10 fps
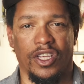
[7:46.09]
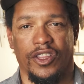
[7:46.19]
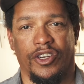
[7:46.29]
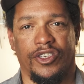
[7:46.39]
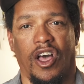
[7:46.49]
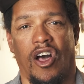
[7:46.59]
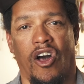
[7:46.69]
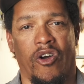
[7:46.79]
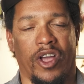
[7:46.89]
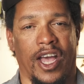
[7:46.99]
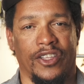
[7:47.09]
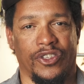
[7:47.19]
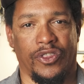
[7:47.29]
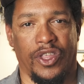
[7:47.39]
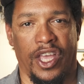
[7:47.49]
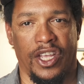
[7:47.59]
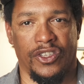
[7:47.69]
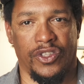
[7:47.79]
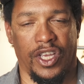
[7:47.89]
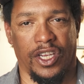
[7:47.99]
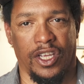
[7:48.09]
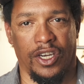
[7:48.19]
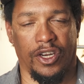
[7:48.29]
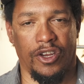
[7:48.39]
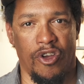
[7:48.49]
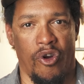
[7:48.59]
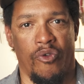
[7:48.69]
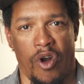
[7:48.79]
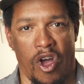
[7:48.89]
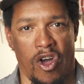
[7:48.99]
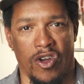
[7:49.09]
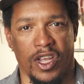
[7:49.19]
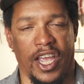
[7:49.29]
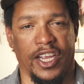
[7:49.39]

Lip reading: There's all kinds of things that can go wrong